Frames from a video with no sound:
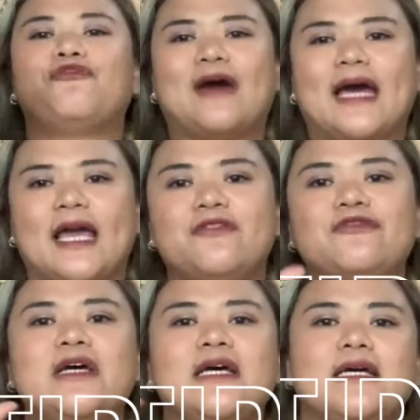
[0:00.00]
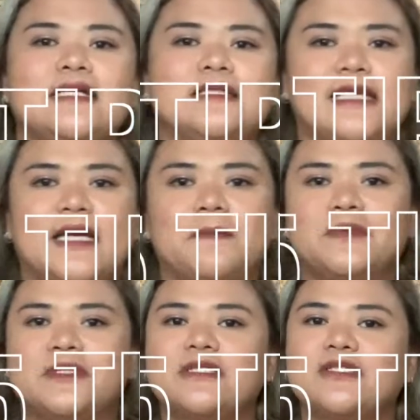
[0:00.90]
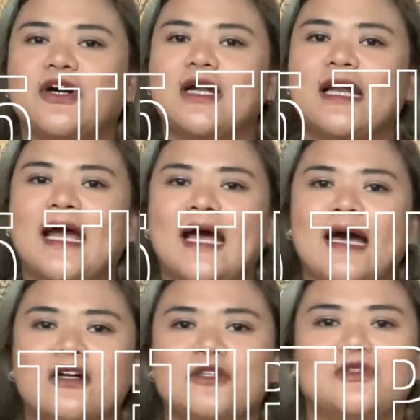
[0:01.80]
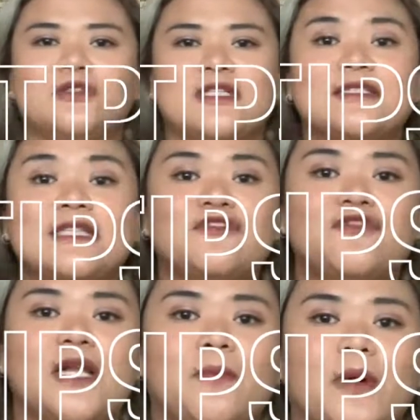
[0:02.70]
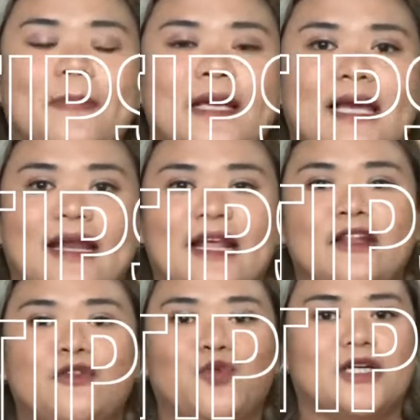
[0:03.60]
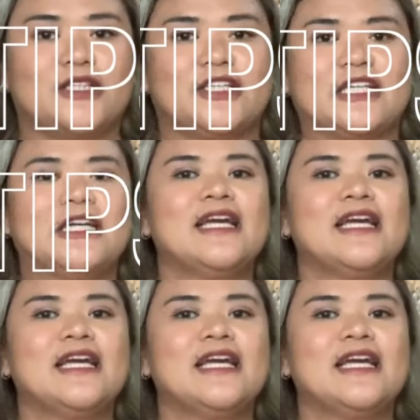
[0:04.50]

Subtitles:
5 tips on how to successfully propagate in water.